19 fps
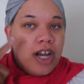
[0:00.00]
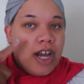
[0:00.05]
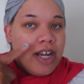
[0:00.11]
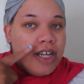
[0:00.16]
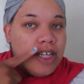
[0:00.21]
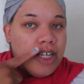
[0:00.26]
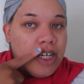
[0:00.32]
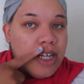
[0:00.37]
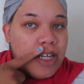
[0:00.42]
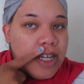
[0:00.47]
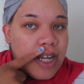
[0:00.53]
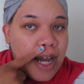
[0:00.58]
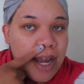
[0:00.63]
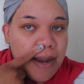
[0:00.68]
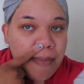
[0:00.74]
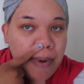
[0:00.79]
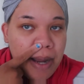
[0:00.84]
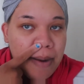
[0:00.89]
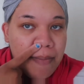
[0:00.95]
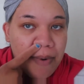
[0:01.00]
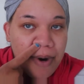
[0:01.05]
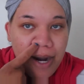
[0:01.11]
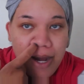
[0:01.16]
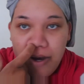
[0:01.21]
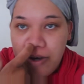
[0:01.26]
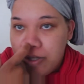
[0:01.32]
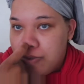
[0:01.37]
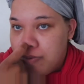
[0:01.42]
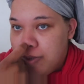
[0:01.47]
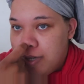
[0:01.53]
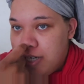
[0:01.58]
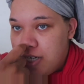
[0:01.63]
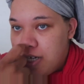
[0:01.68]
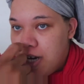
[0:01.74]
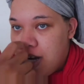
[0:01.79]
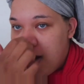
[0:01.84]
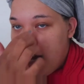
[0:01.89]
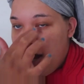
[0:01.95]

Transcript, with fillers: I did dye my brows, which